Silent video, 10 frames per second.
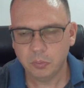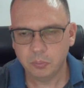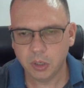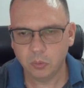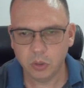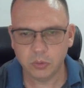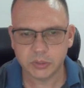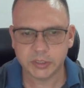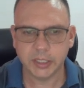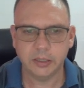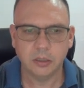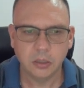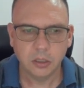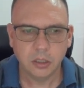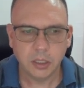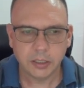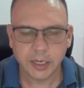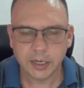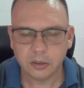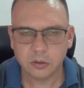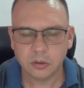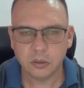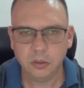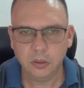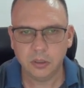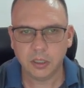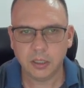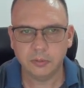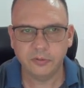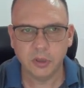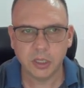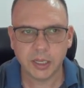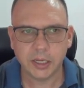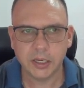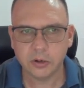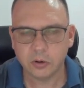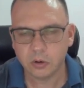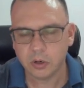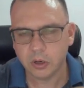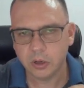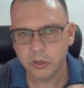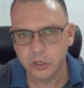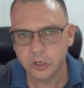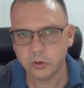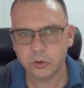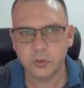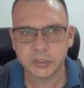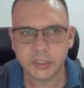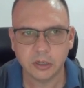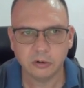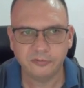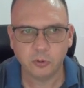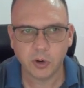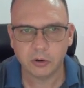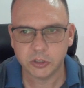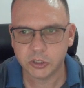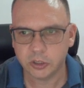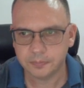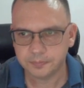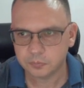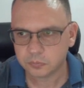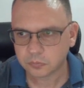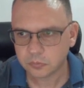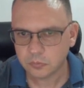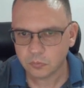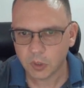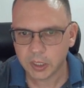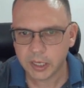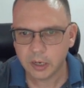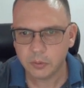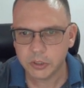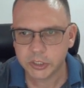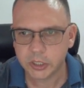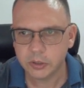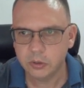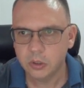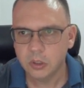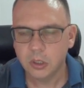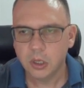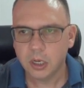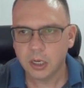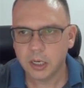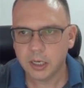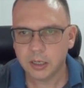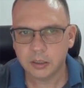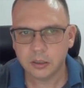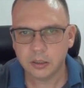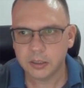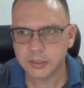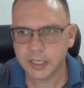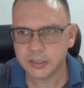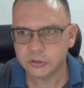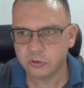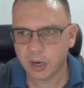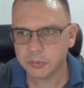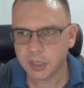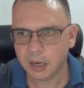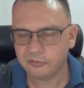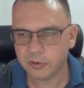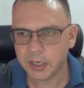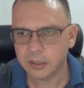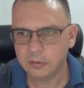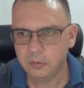but we will see. Now, if you look at here, Euro USD on a 4-hour chart, okay, I want to show you, this has dropped off, right?